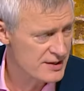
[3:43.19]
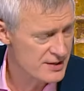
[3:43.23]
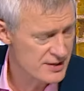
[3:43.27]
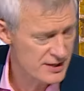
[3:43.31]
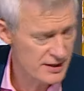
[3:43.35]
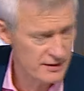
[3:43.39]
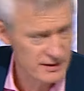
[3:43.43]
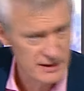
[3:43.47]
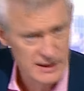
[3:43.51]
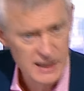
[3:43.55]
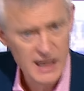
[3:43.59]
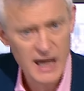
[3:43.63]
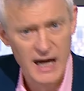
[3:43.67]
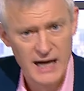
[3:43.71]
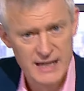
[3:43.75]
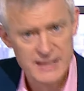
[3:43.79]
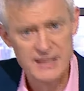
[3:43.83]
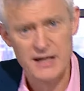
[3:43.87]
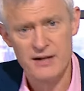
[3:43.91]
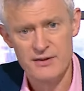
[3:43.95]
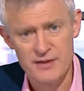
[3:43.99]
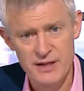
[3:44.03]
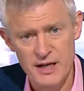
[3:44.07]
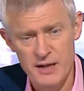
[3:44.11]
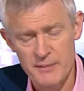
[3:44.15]
Mm. So I
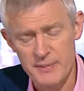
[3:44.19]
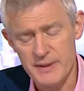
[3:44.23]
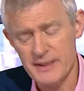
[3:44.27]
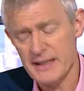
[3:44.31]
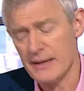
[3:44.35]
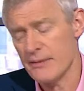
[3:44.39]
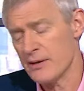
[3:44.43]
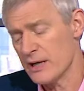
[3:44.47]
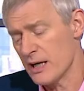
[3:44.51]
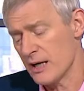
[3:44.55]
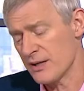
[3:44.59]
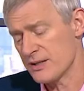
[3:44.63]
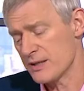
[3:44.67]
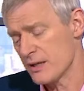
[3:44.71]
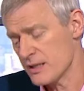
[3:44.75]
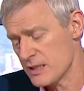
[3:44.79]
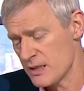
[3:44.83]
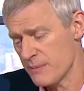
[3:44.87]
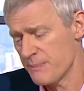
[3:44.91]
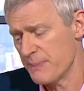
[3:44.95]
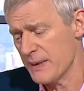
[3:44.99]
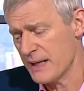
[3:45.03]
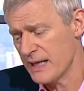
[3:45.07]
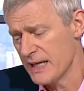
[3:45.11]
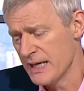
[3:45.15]
don't know. But there we are. So it's
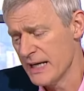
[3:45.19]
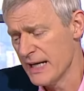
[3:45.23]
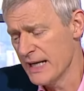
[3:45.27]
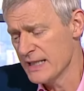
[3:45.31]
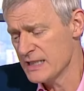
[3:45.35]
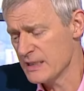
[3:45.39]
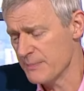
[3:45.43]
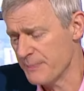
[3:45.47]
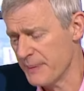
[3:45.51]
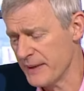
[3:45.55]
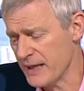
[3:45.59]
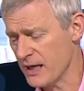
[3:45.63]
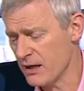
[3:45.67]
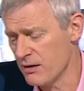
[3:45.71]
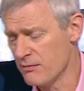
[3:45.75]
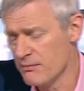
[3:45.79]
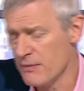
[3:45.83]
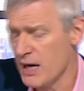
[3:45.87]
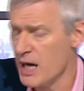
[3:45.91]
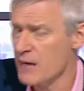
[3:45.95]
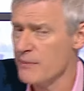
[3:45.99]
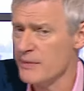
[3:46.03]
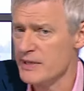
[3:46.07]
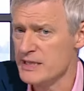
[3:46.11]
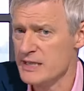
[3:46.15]
a big, it's a big old
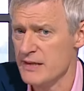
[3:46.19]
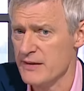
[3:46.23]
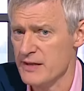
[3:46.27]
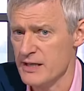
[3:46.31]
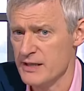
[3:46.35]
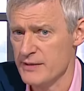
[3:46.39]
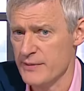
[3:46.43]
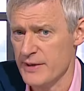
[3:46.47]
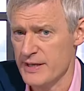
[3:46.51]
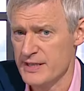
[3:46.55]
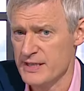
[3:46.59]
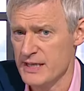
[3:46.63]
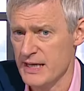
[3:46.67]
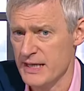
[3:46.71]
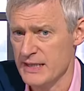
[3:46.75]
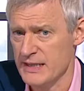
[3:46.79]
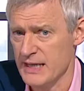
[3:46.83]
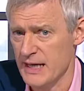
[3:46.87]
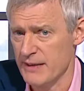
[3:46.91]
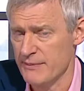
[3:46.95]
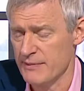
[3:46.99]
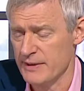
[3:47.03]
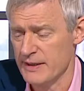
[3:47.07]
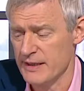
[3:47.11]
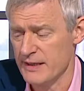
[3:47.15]
moment in the USA
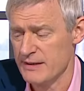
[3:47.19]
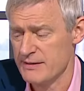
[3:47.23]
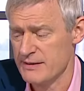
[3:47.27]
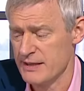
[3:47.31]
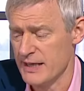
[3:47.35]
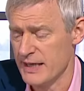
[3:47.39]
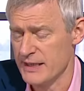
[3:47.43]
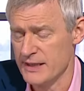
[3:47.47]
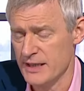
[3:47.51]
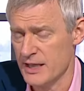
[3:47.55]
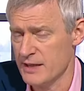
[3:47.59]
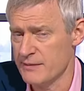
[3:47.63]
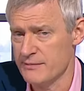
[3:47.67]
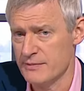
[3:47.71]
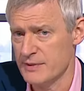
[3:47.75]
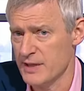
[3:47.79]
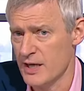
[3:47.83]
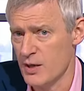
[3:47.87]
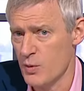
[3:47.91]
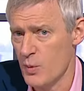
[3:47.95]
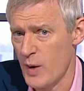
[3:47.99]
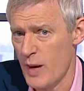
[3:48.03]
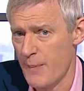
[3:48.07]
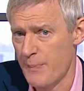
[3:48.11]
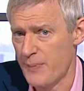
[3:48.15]
that where they're saying no,
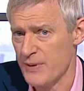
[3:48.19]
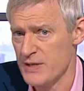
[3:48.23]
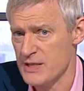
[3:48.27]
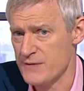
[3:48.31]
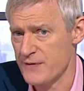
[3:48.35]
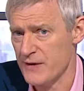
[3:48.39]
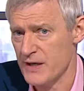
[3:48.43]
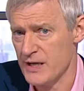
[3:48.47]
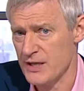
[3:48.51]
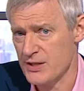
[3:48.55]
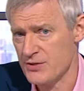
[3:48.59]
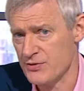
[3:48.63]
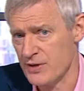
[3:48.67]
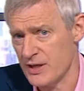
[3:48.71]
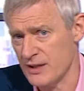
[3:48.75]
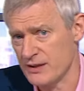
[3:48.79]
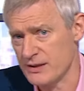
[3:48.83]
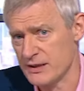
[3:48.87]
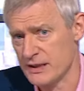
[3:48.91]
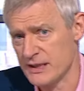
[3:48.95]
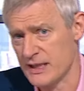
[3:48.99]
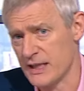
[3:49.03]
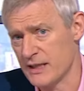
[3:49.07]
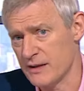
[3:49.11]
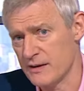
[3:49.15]
no weapons for Israel
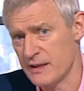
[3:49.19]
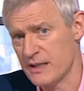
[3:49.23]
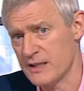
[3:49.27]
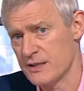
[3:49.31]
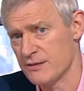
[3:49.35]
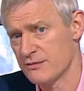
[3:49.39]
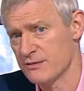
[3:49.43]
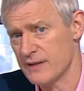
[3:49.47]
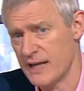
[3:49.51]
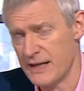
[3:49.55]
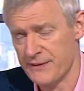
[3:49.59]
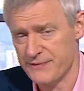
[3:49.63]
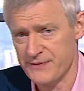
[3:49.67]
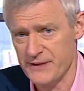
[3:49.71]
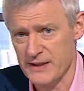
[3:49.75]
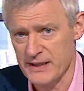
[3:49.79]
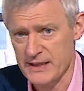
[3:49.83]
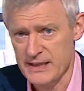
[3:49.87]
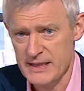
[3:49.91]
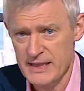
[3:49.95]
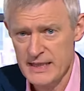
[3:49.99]
to go into Rafah.